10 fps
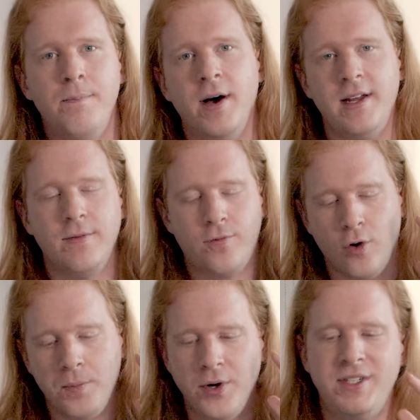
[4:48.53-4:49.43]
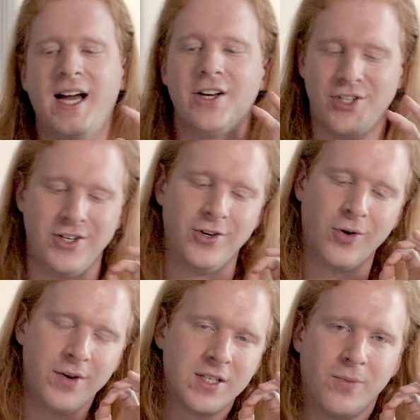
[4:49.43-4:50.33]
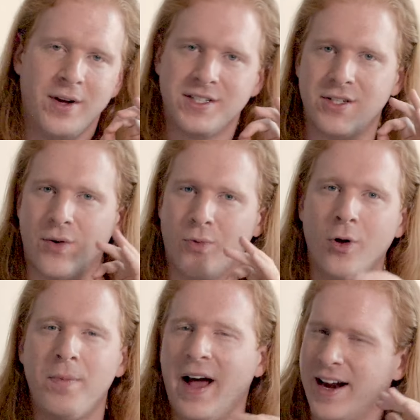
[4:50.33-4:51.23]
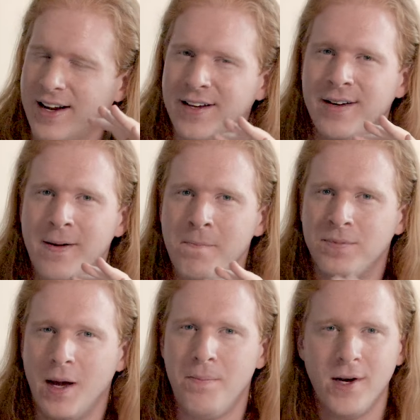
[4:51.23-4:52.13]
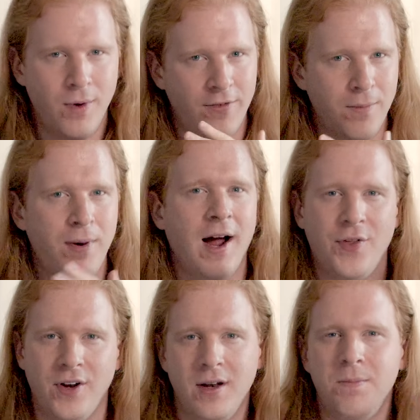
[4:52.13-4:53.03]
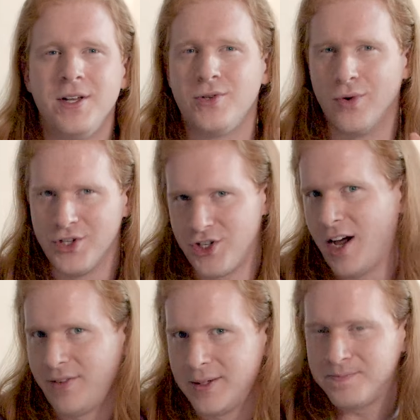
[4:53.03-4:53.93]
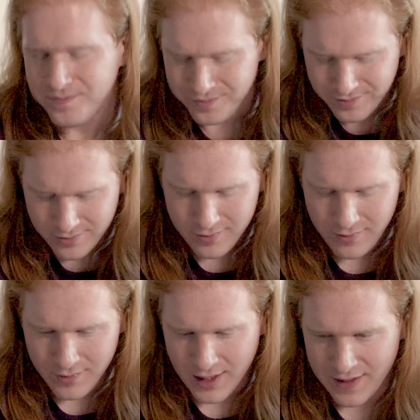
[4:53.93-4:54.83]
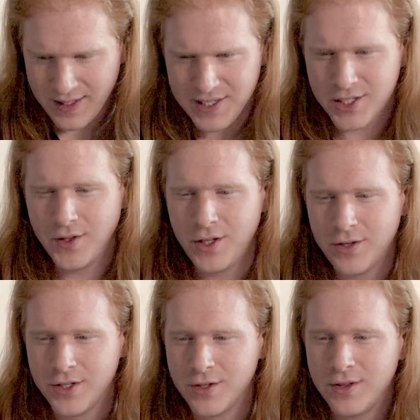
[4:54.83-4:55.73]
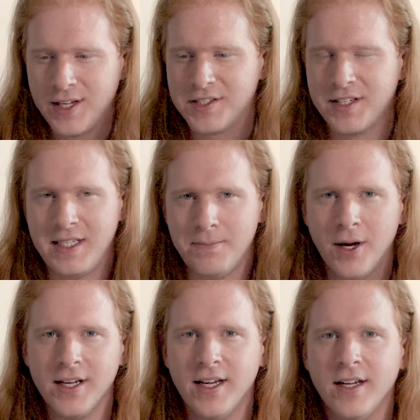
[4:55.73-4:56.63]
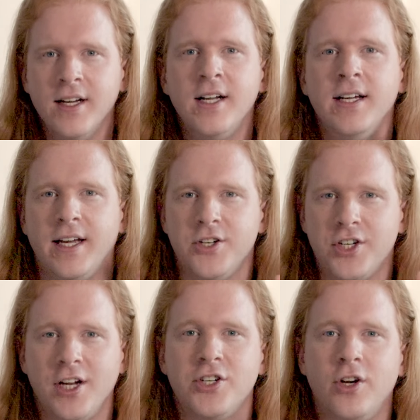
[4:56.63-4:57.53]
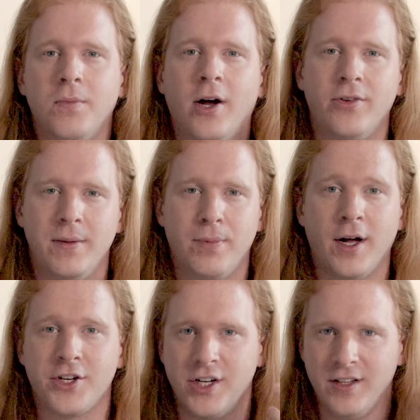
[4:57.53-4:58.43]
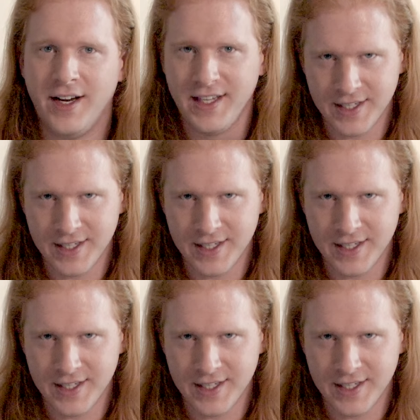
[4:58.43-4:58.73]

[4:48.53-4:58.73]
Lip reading: But for production, you're going to want to roll back a bit away from Python and a bit towards Java. And that's so that you can do things like debugging and changing your model in production a lot